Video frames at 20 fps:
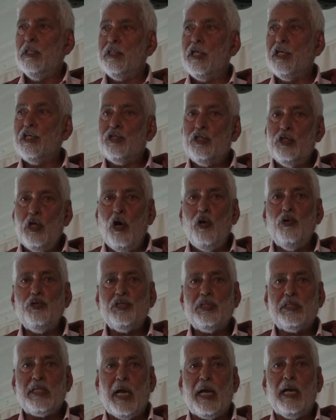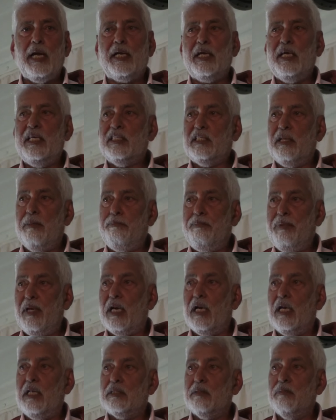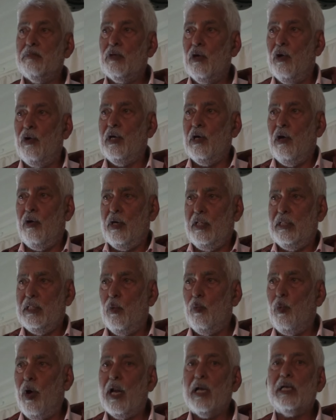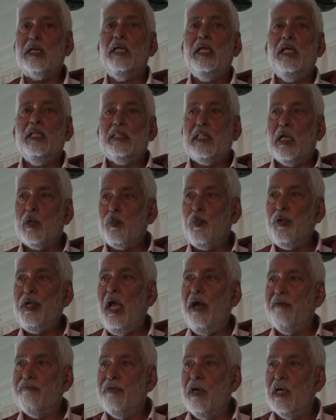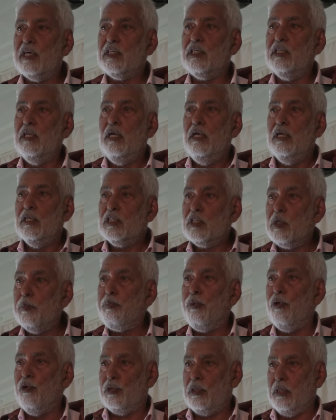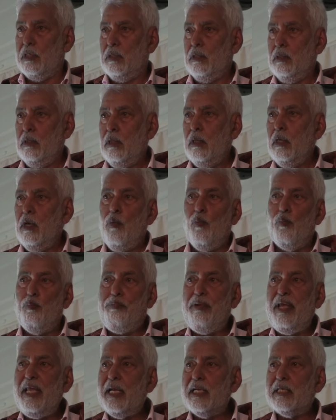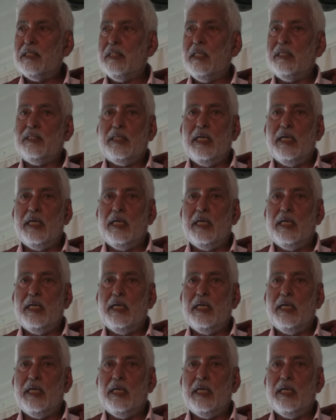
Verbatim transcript: There is no struggle against imperialism going on in the world that we have not supported. Be it the